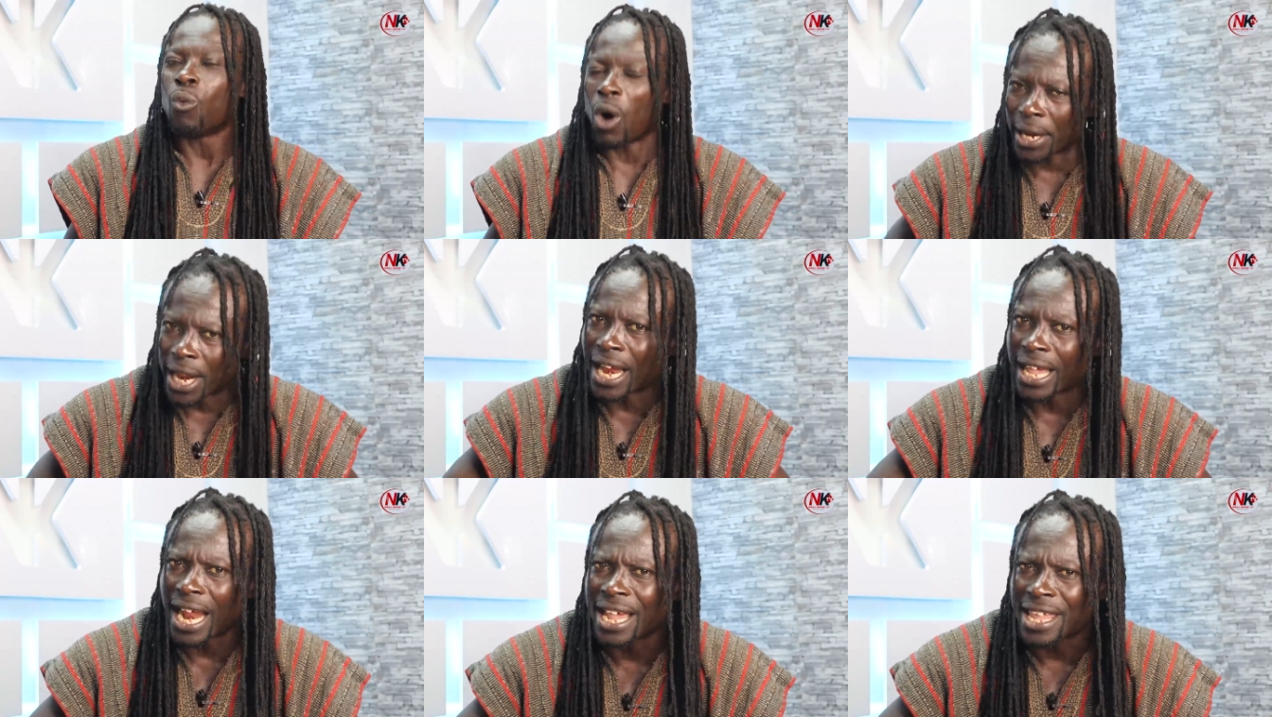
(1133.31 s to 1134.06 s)
One
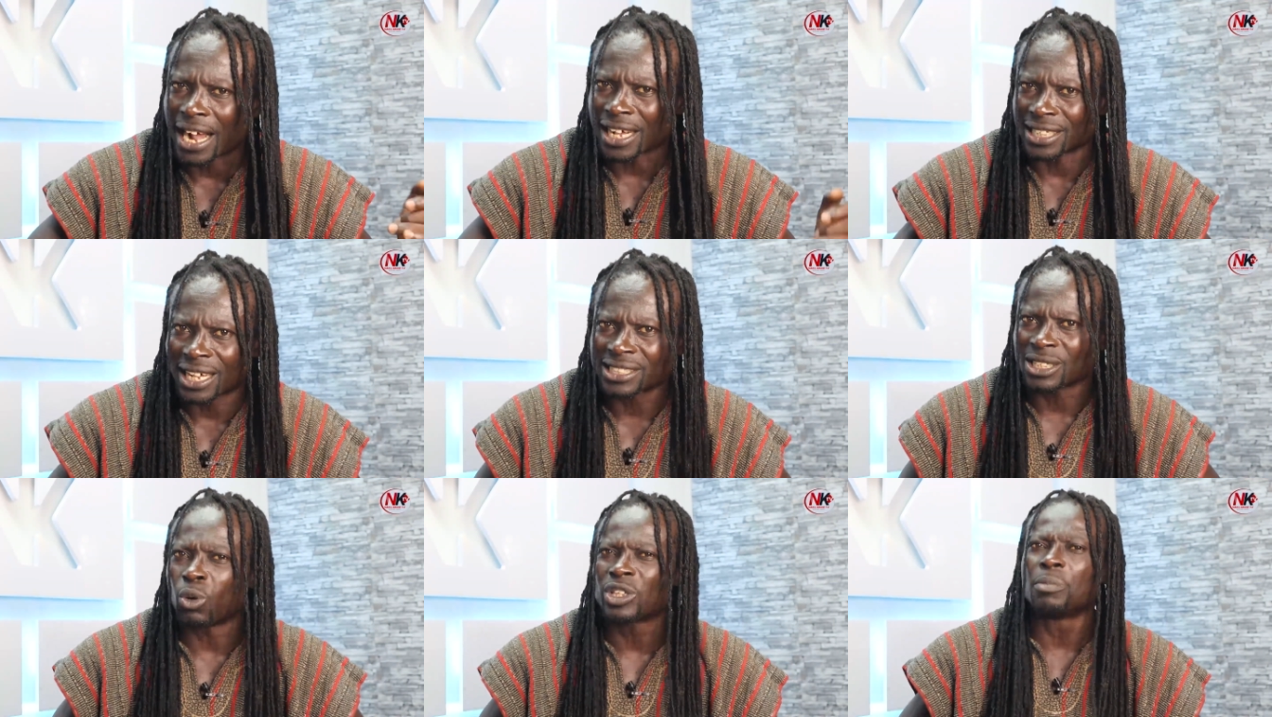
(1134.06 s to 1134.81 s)
and a yanya
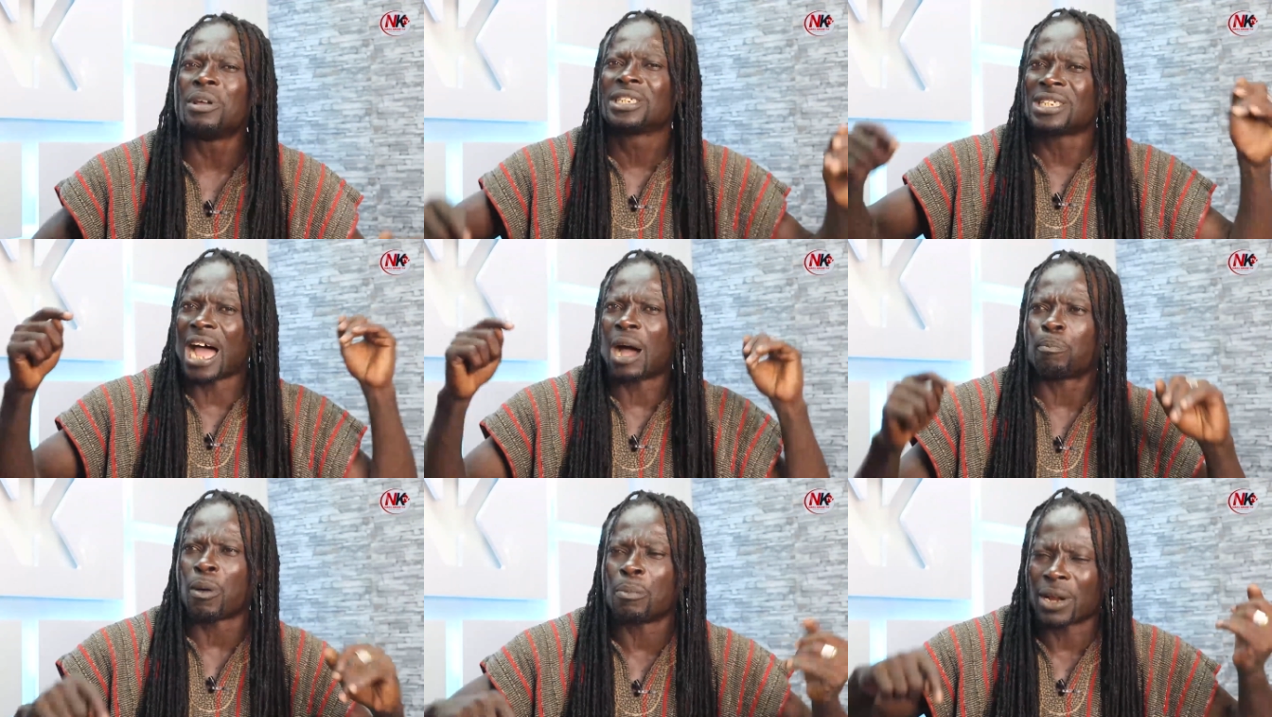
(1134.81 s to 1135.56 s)
catacasa would be
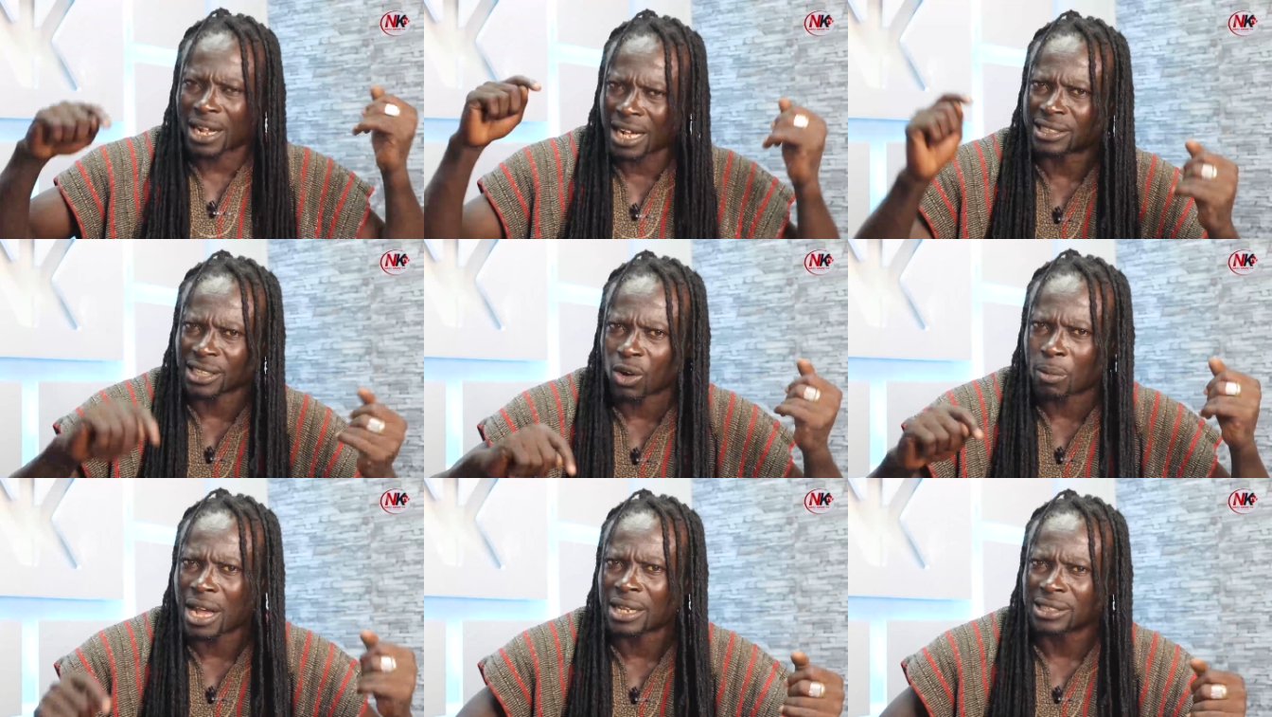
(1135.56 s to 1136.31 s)
general public catcher
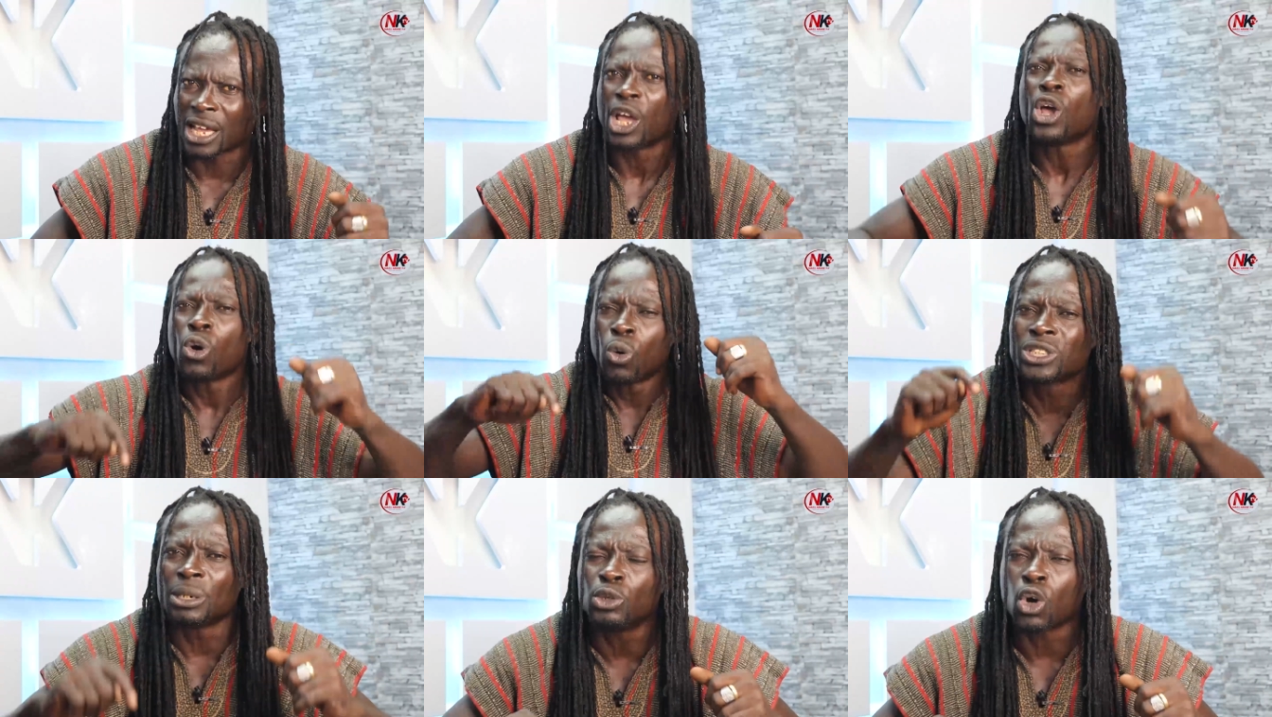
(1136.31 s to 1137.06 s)
or ban say,
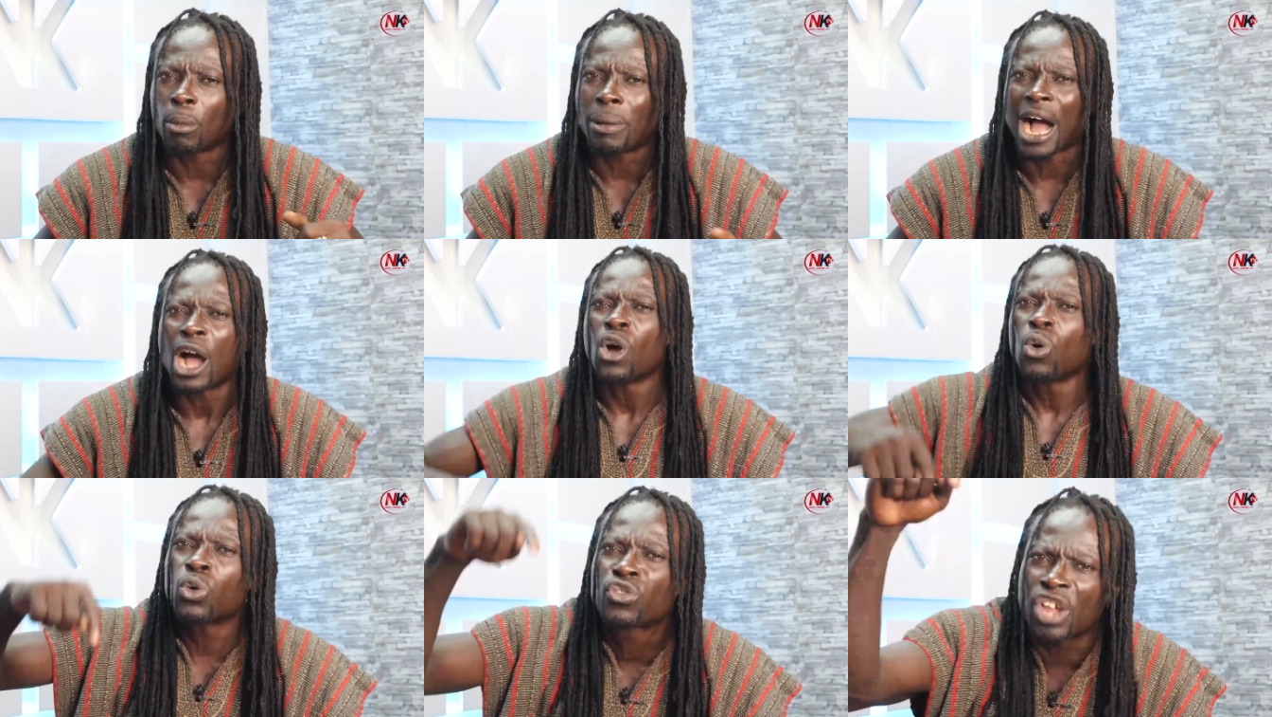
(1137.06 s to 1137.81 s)
Utim your bar,
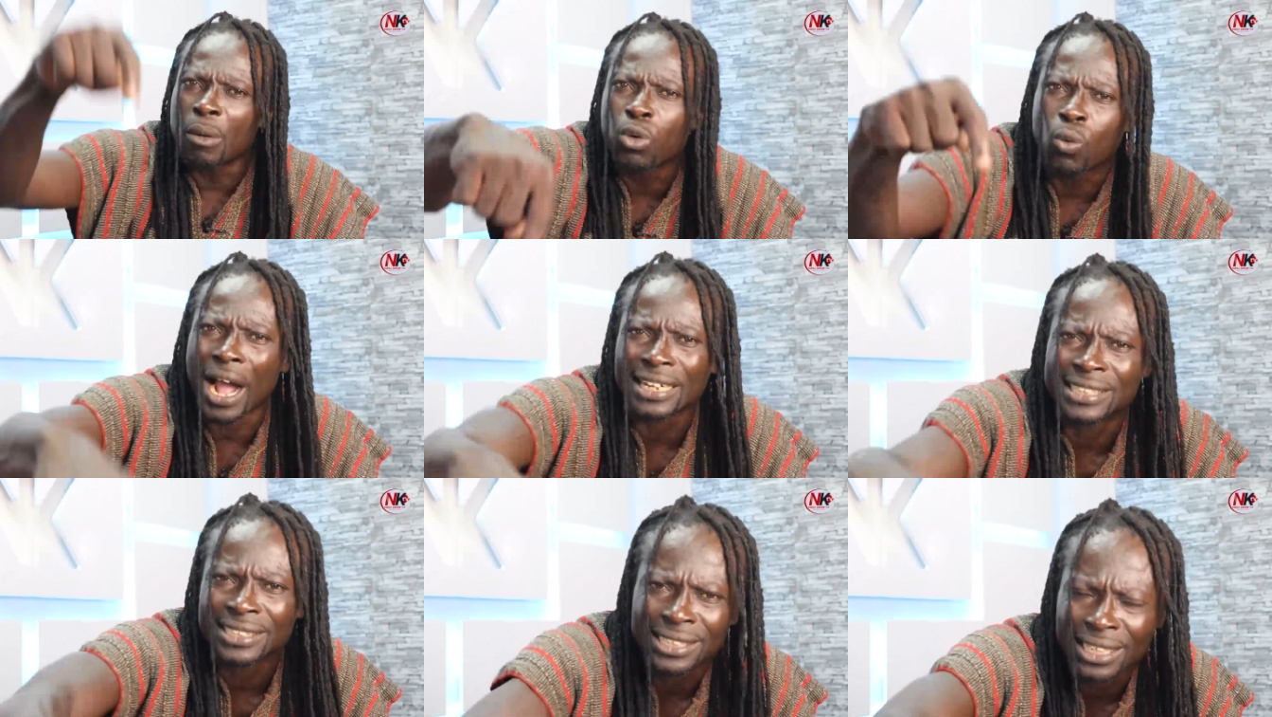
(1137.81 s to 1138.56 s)
Uchem
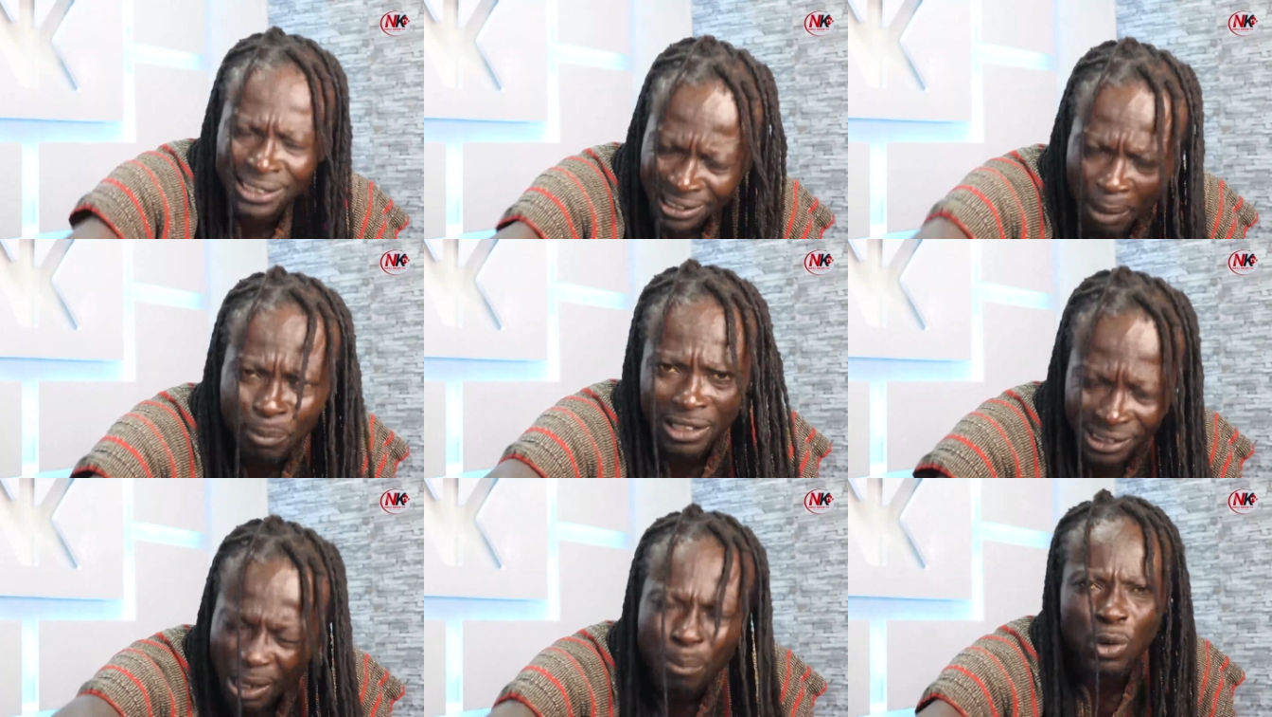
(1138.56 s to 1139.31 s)
quart and tre sabi,
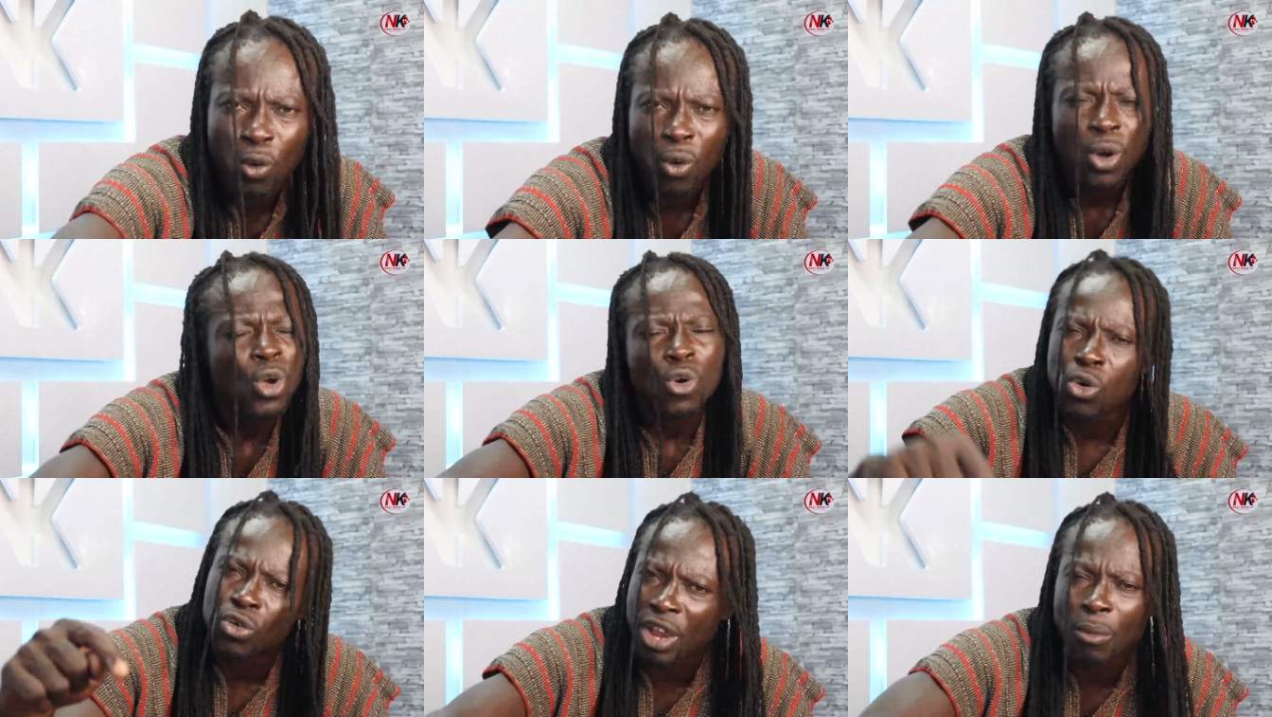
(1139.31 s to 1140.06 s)
sabio,
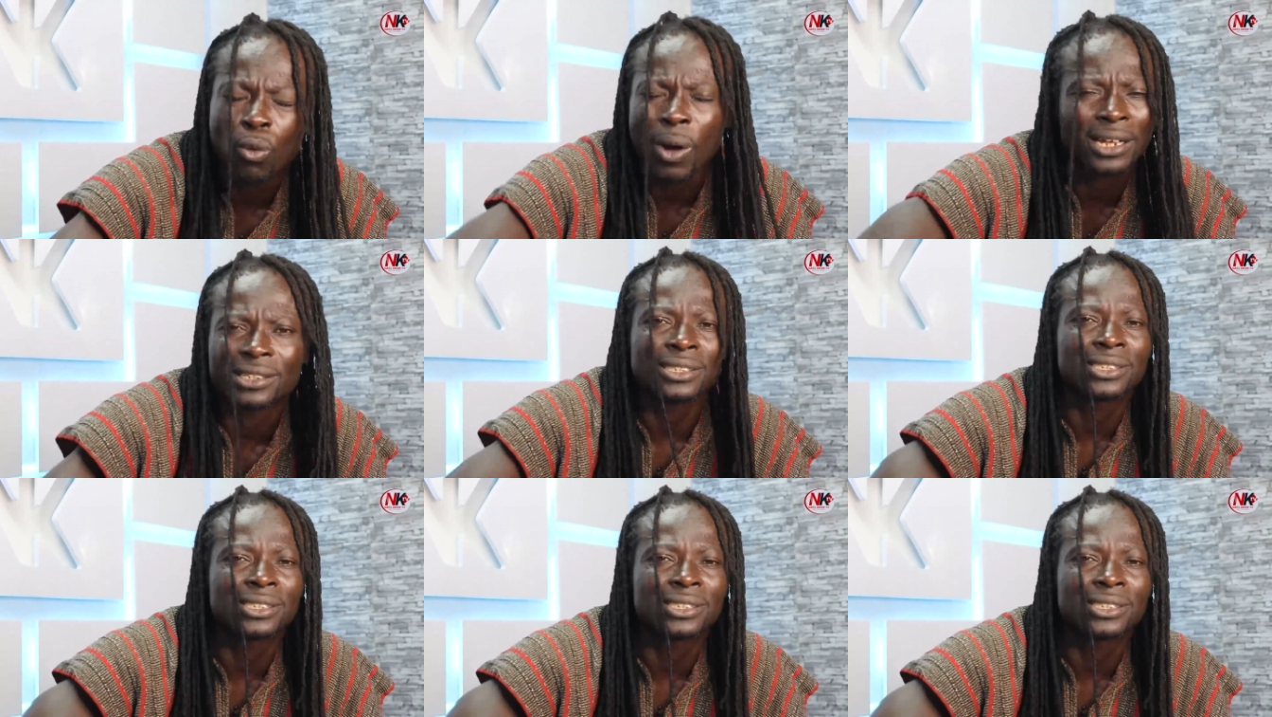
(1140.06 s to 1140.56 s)
Uchem quart